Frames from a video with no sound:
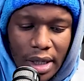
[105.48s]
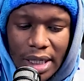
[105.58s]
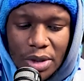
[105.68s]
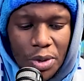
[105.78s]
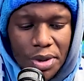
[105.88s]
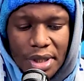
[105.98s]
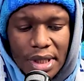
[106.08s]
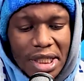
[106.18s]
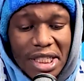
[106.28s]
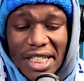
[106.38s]
It was
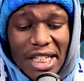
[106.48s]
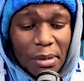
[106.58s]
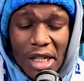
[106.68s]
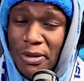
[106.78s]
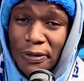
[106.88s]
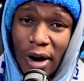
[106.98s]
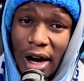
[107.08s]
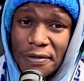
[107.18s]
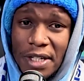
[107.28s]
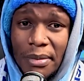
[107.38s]
just 10 minutes before
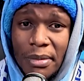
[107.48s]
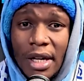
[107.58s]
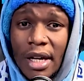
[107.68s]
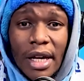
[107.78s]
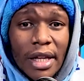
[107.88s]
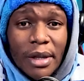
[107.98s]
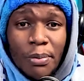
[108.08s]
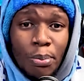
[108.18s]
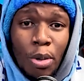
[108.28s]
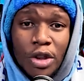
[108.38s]
halftime.
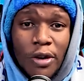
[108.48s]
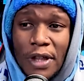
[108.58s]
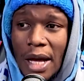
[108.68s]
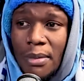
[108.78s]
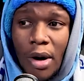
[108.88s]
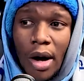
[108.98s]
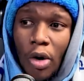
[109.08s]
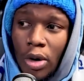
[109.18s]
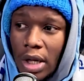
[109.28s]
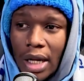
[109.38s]
Both of them
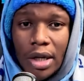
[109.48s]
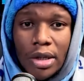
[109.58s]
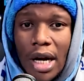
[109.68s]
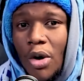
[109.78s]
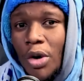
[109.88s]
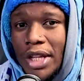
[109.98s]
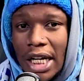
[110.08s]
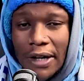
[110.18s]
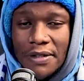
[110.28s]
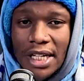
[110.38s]
are now on the
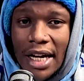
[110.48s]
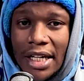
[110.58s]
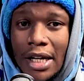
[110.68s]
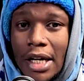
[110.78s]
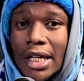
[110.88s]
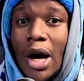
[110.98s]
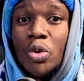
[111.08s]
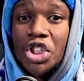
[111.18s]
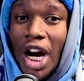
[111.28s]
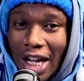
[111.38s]
left side. Now
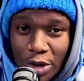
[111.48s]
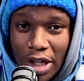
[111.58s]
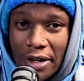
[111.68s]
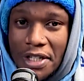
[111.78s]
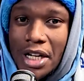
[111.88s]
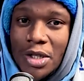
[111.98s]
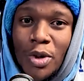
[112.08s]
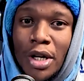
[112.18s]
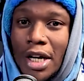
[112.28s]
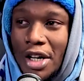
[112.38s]
Jacques is on the left side as
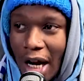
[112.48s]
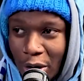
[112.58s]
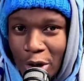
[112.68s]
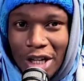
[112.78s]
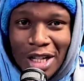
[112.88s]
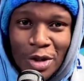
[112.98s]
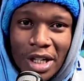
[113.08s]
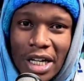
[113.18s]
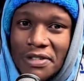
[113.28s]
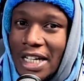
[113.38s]
well, and Ricardo Rodriguez on the
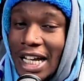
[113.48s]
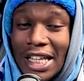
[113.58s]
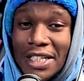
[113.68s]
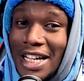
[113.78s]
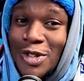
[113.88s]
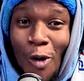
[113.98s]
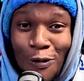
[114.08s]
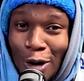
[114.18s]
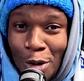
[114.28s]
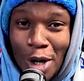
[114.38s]
left side. Like, they just
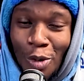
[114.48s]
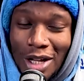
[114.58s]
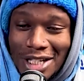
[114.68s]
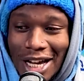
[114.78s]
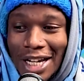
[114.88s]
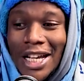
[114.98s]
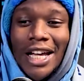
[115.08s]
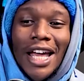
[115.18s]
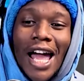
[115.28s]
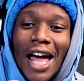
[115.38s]
overloaded one side.
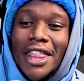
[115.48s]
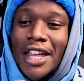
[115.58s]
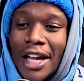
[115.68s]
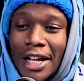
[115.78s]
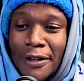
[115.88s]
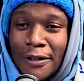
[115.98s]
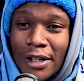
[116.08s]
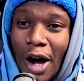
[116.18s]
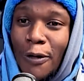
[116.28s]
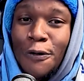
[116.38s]
And then
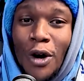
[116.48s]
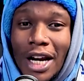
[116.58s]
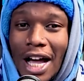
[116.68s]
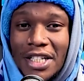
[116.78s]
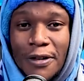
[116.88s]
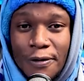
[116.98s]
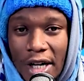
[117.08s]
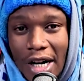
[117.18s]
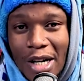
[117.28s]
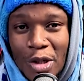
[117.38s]
now Freuler has a free
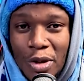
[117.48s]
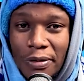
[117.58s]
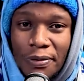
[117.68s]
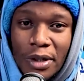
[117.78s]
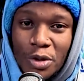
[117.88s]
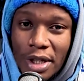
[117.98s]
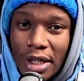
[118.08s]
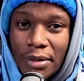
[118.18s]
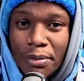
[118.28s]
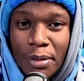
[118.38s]
run into
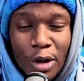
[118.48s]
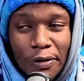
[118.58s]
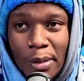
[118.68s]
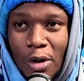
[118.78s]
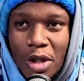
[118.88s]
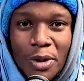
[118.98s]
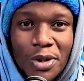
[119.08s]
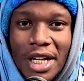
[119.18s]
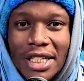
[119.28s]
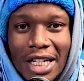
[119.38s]
the middle of the box because
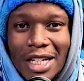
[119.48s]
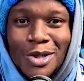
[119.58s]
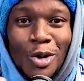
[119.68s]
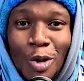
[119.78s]
the Italians don't